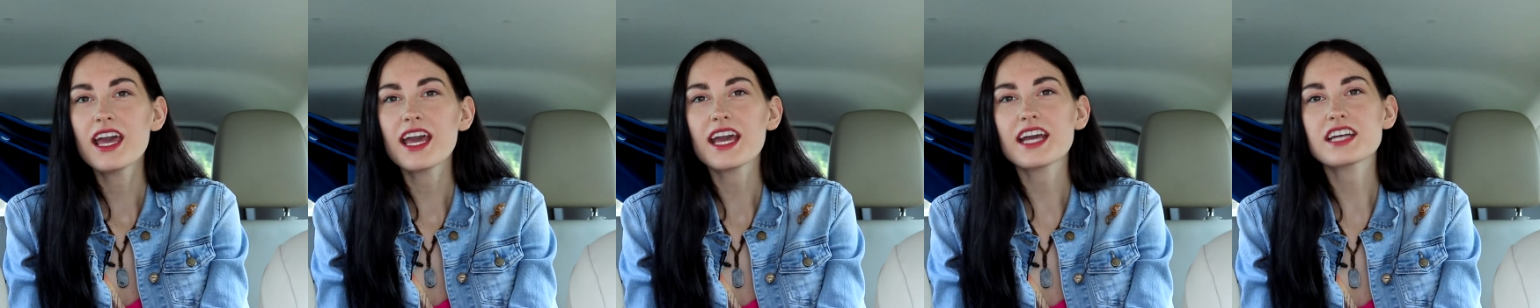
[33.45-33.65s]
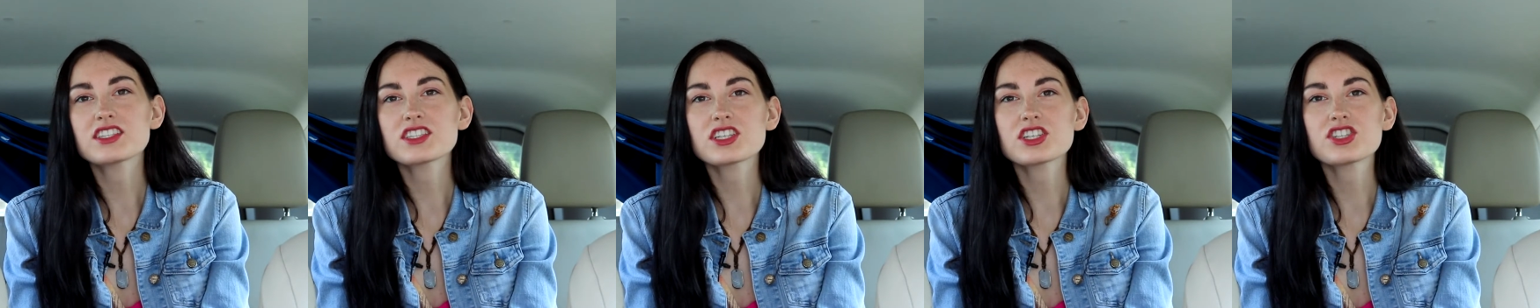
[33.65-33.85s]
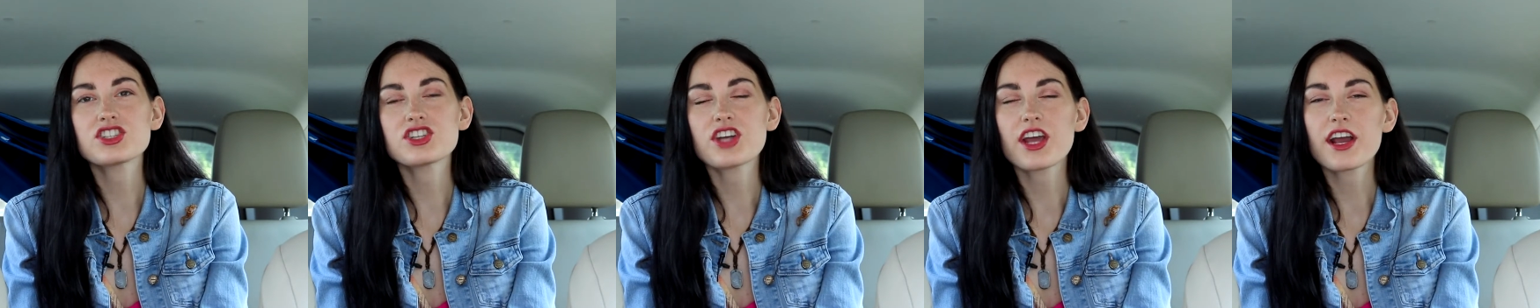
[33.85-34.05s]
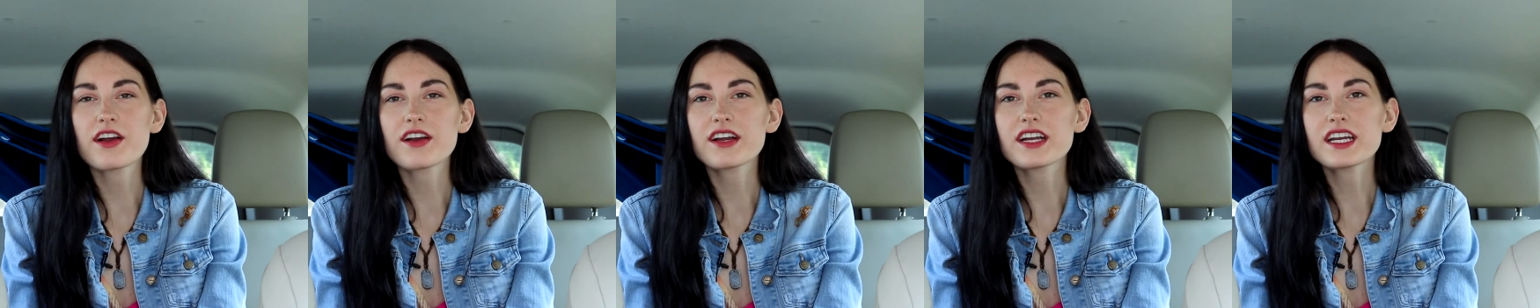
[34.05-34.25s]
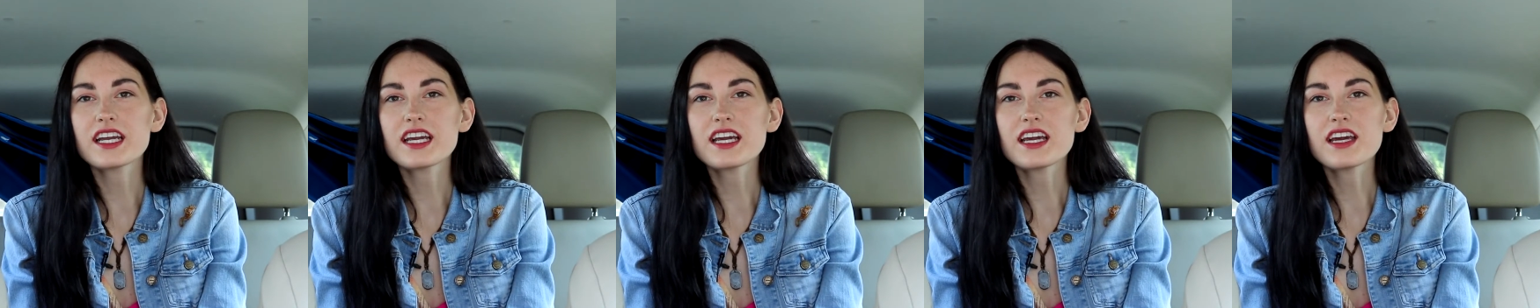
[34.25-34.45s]
it's a
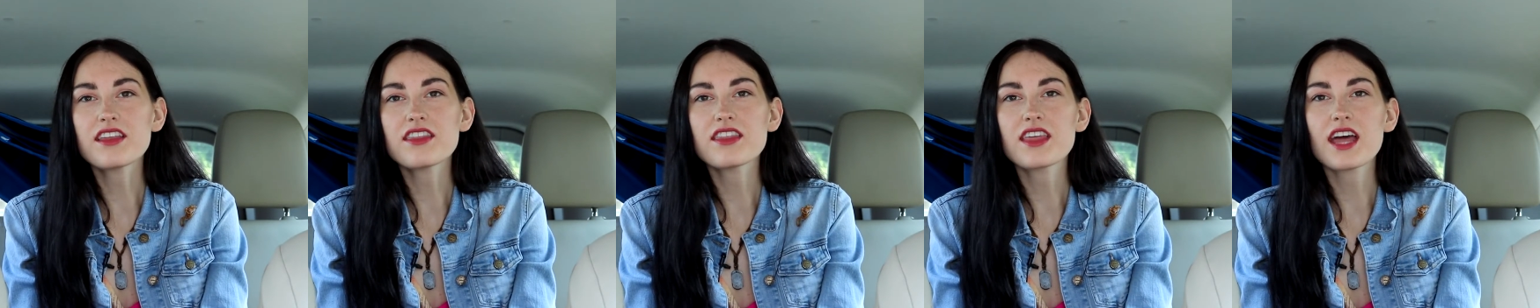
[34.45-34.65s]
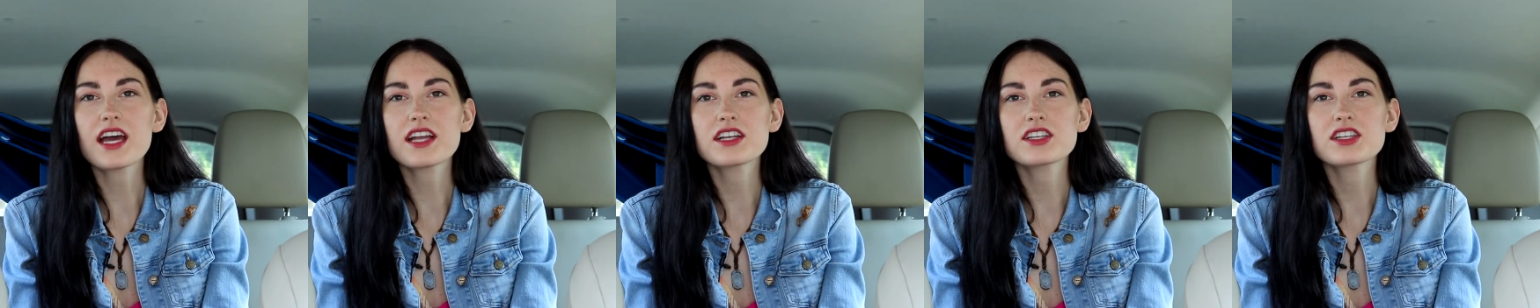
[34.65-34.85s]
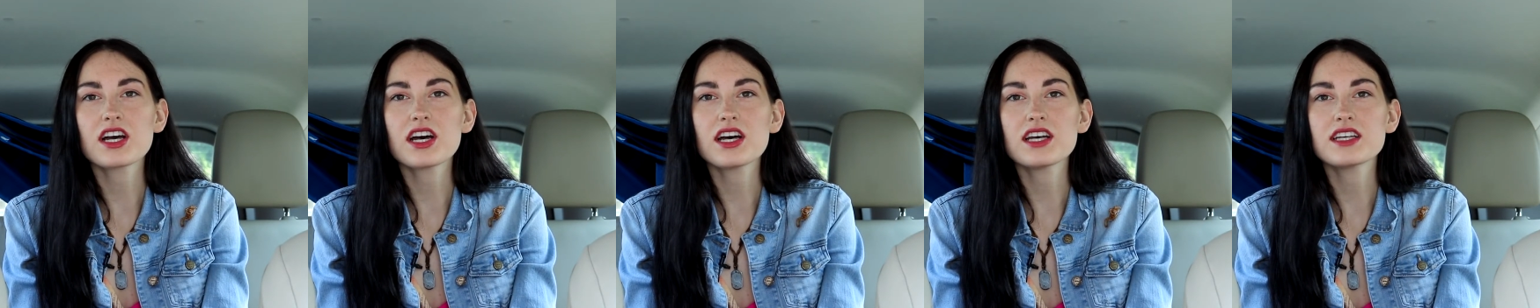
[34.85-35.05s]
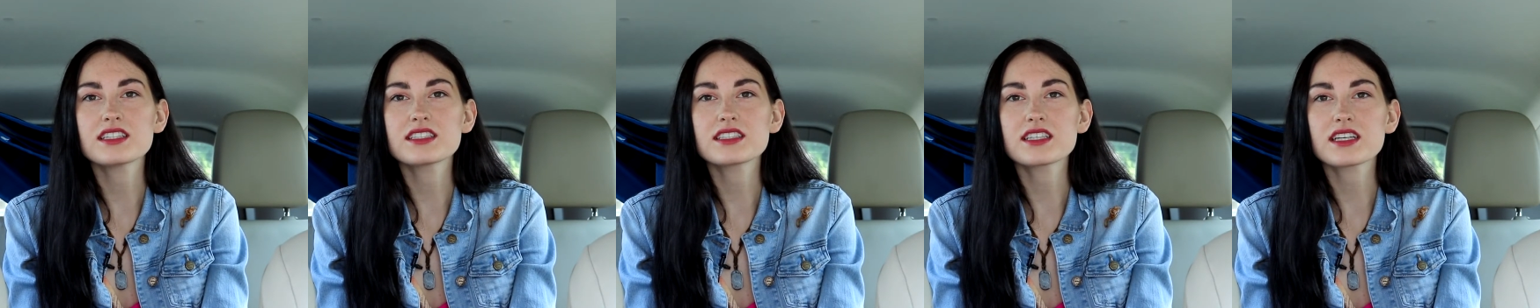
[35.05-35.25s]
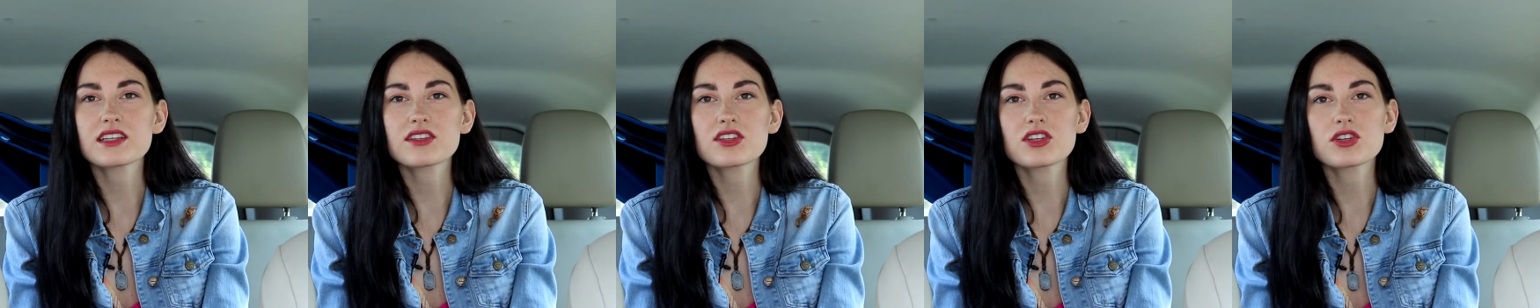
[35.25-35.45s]
charity that
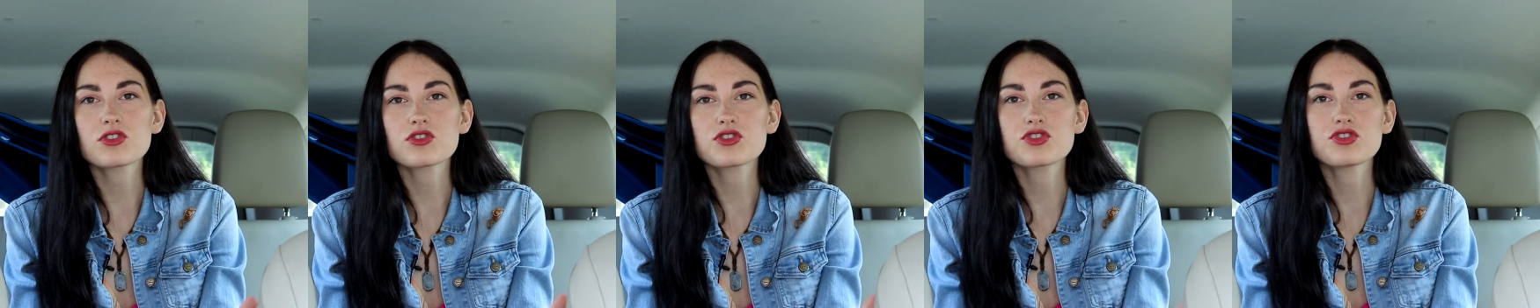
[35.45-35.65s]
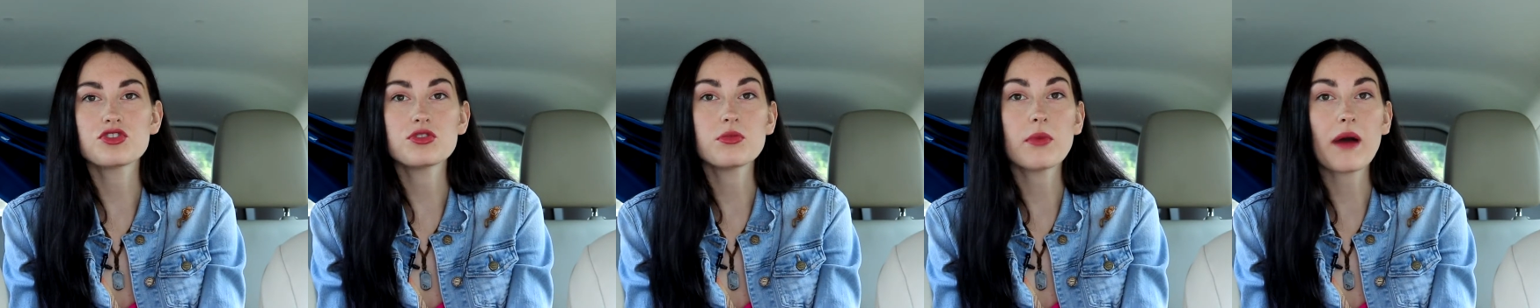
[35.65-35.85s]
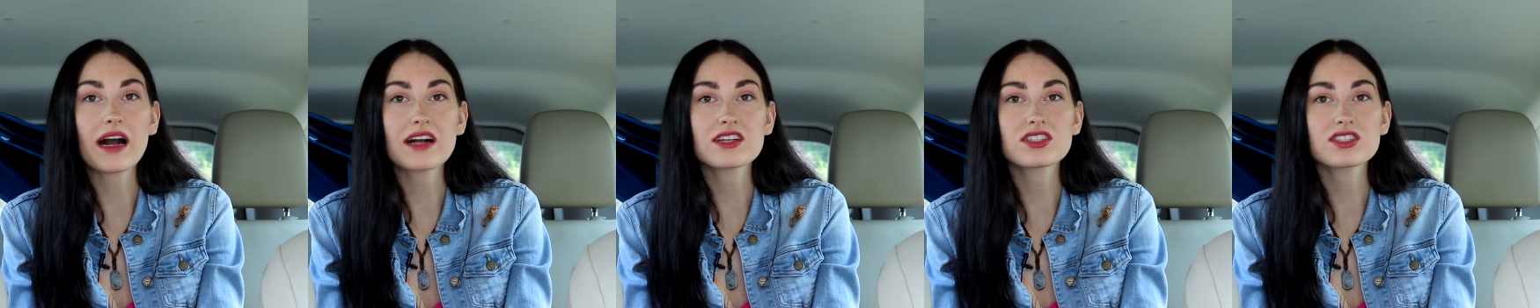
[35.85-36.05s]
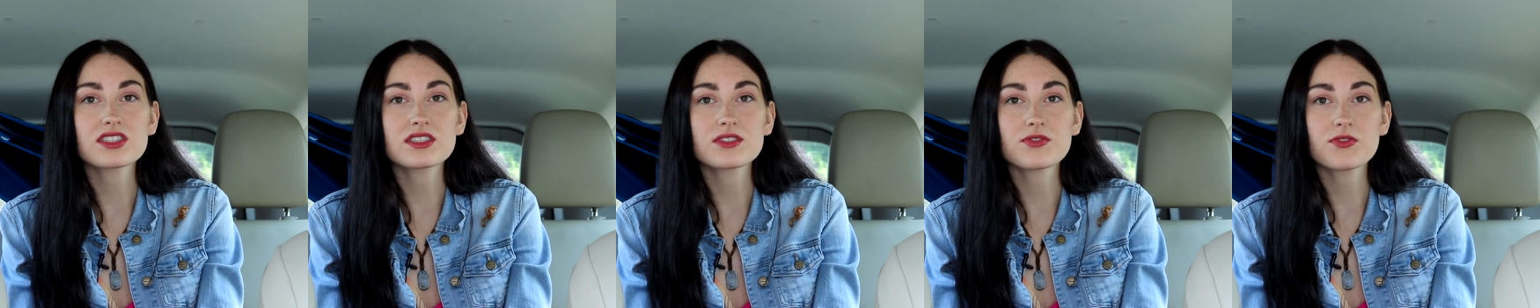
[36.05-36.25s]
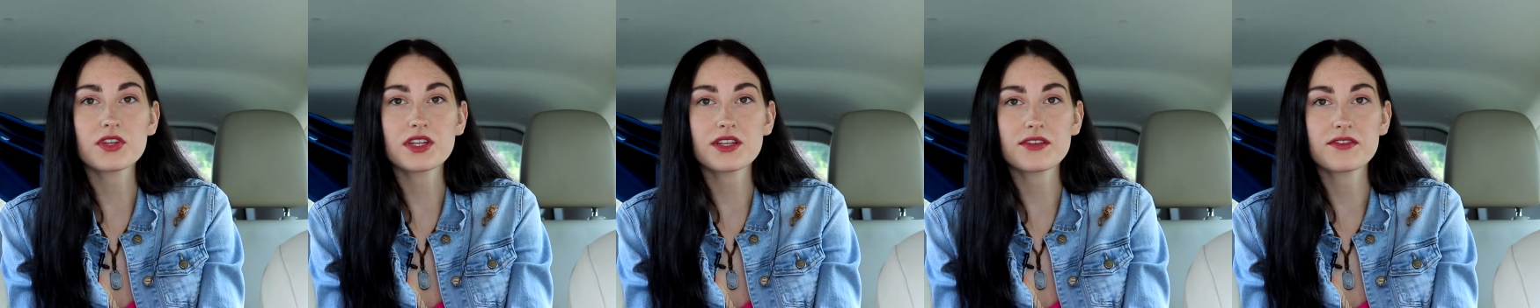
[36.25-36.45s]
does little
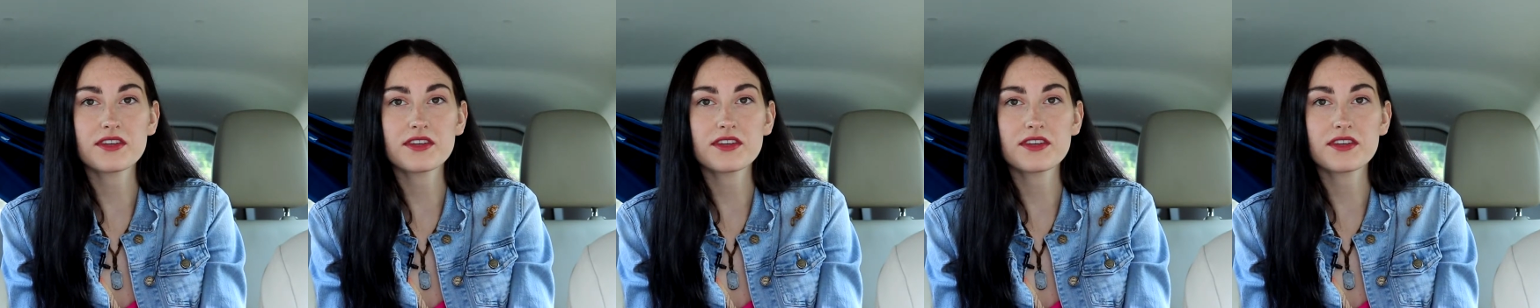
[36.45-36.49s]
shoeboxes full